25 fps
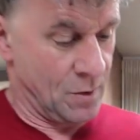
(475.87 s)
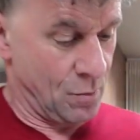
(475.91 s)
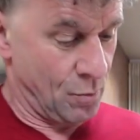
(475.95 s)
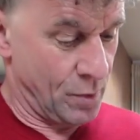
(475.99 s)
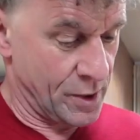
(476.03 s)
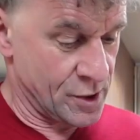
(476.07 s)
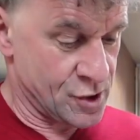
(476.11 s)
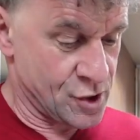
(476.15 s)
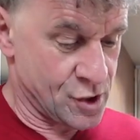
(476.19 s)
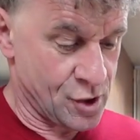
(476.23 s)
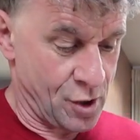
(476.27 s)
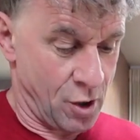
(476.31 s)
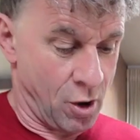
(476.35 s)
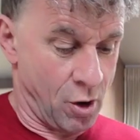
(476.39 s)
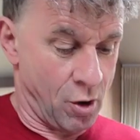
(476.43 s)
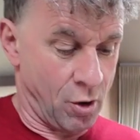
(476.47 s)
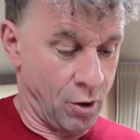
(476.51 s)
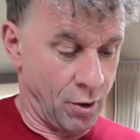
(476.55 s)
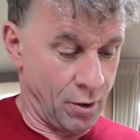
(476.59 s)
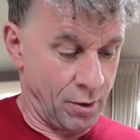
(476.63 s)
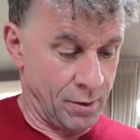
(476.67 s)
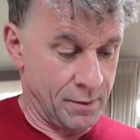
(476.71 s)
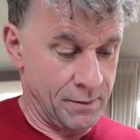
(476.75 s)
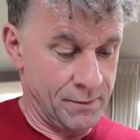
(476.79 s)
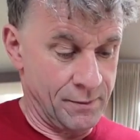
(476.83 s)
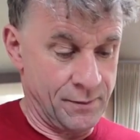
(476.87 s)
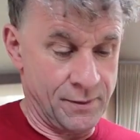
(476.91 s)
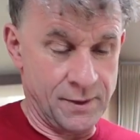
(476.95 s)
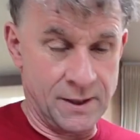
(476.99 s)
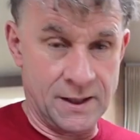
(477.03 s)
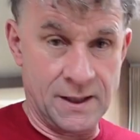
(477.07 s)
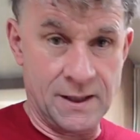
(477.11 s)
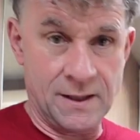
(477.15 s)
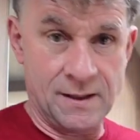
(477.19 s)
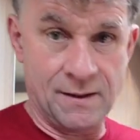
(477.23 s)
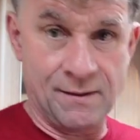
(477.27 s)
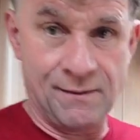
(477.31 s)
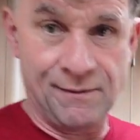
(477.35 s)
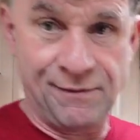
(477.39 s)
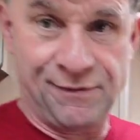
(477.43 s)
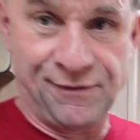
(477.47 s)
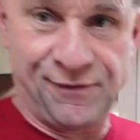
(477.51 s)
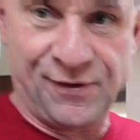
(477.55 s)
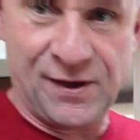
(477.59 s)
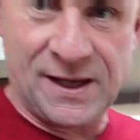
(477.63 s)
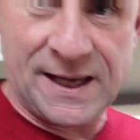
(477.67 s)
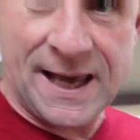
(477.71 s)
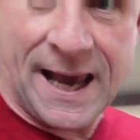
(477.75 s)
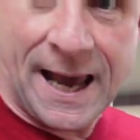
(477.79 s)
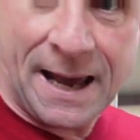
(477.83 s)
which are the
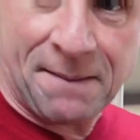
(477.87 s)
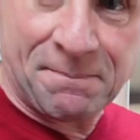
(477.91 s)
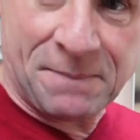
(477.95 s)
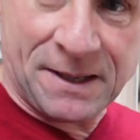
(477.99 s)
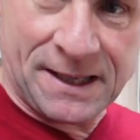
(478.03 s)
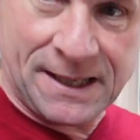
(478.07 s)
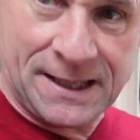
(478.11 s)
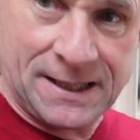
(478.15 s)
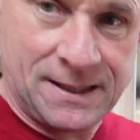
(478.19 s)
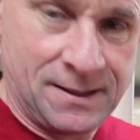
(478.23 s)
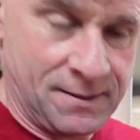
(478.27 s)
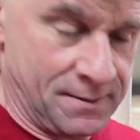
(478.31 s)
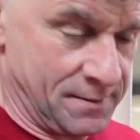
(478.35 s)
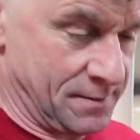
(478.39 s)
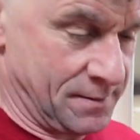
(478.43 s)
Fiamme.